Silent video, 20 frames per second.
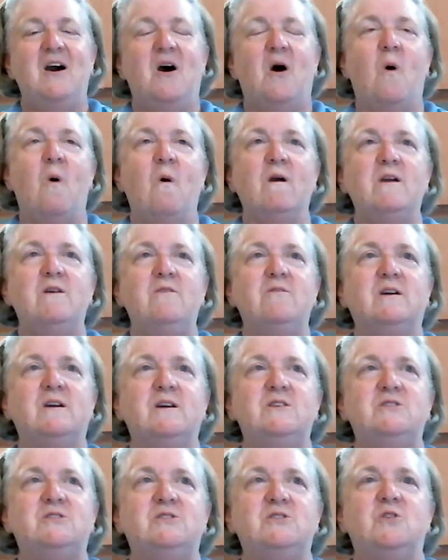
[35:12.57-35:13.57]
Or you
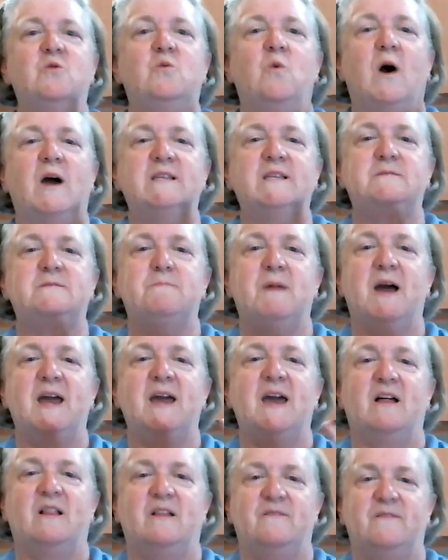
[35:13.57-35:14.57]
can do
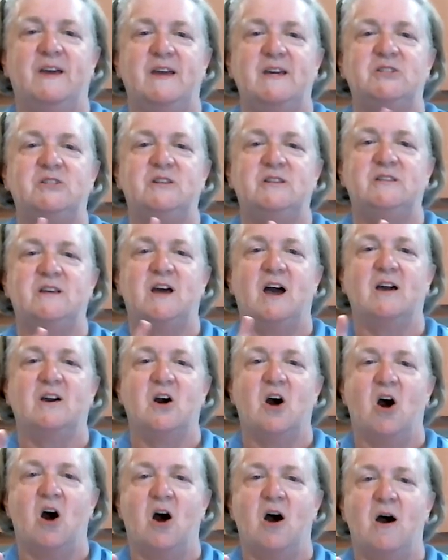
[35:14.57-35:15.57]

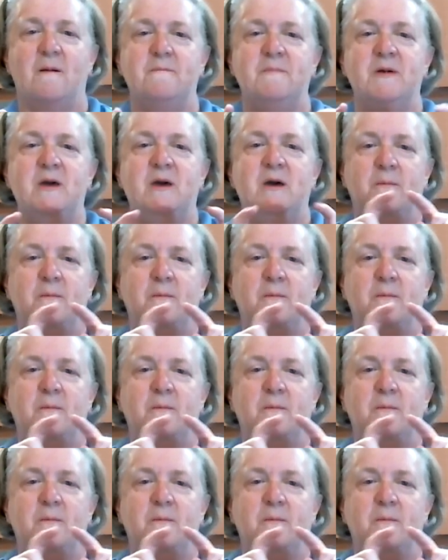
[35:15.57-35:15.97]
whatsmyelevation.com,